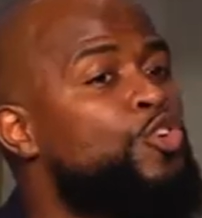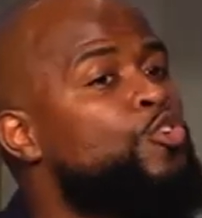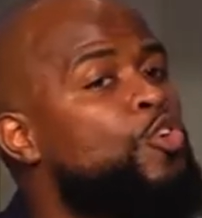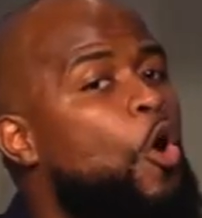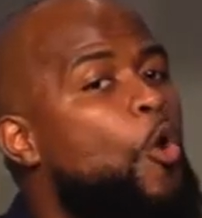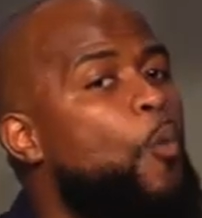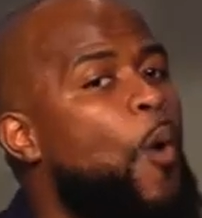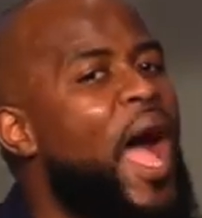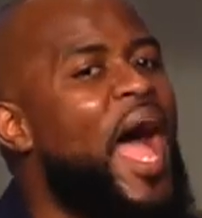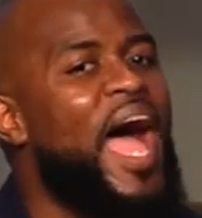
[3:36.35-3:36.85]
You
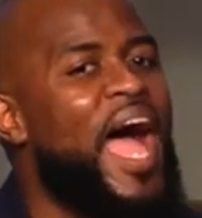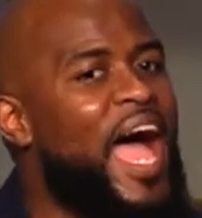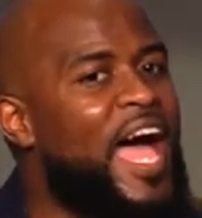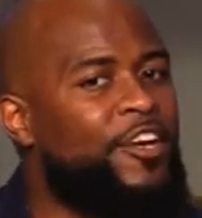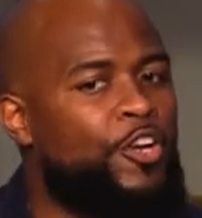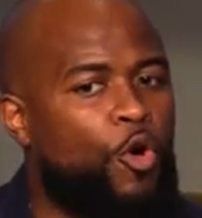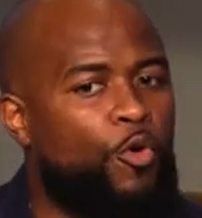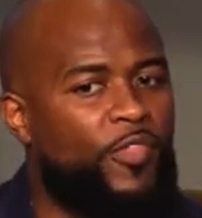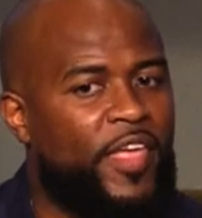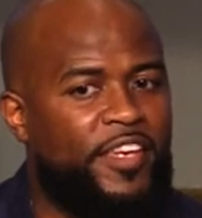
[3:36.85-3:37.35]
know why
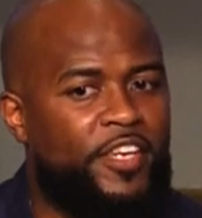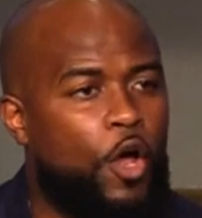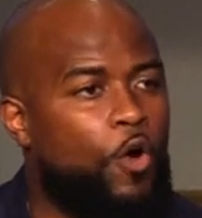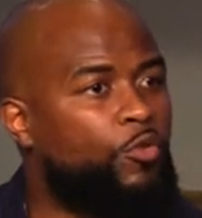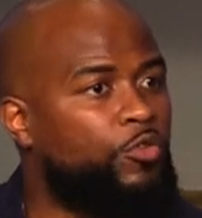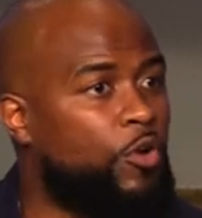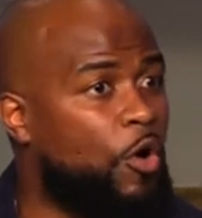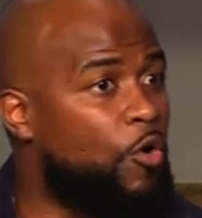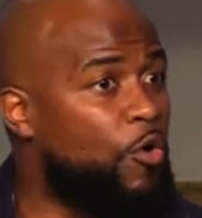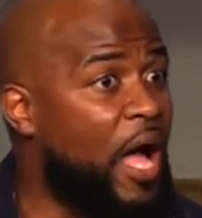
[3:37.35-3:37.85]
I know they
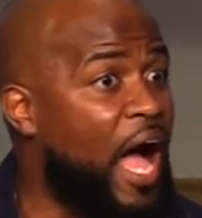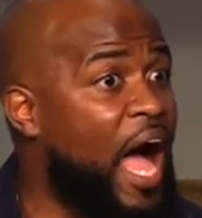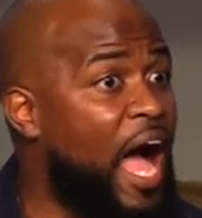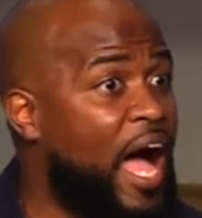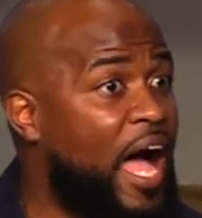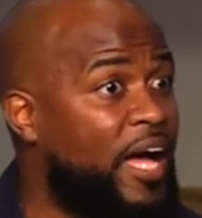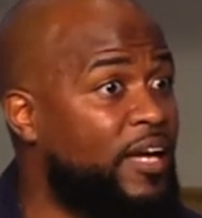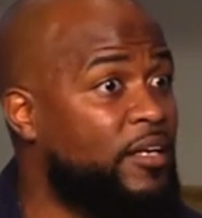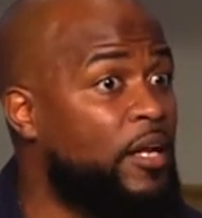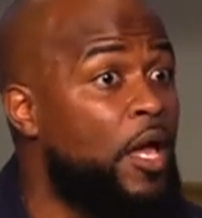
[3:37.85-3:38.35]
don't know
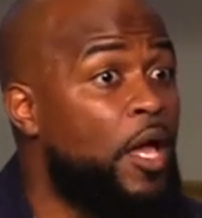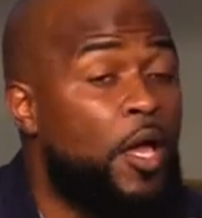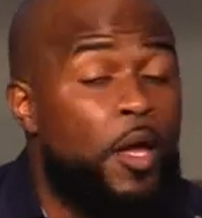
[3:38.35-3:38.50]
God?